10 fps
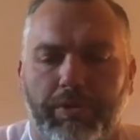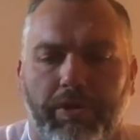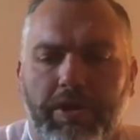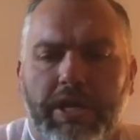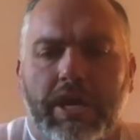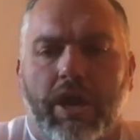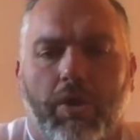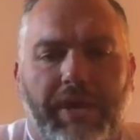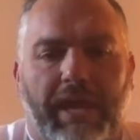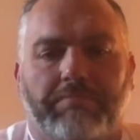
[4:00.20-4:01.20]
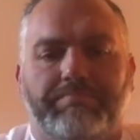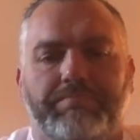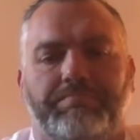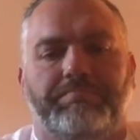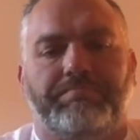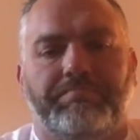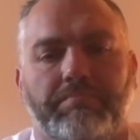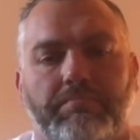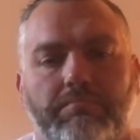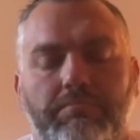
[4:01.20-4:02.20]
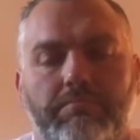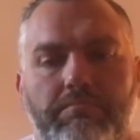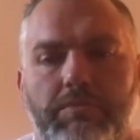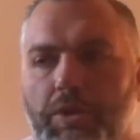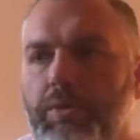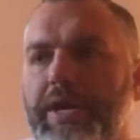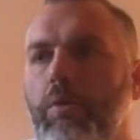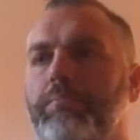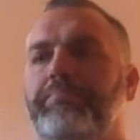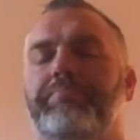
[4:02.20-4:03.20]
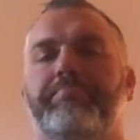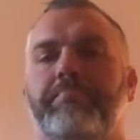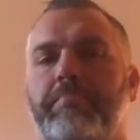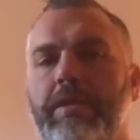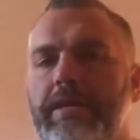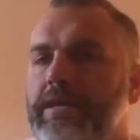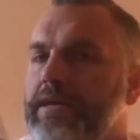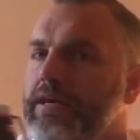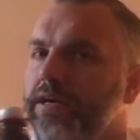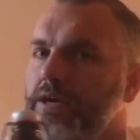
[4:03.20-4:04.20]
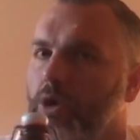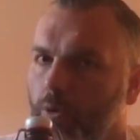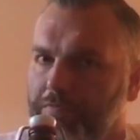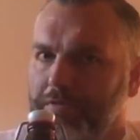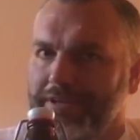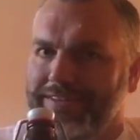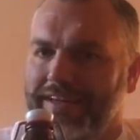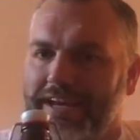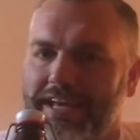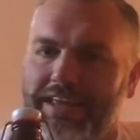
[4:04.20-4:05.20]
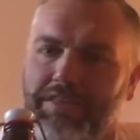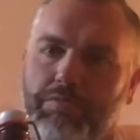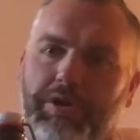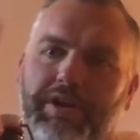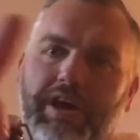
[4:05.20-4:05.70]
beer. Okay. Here we go. Hopefully 10 days has been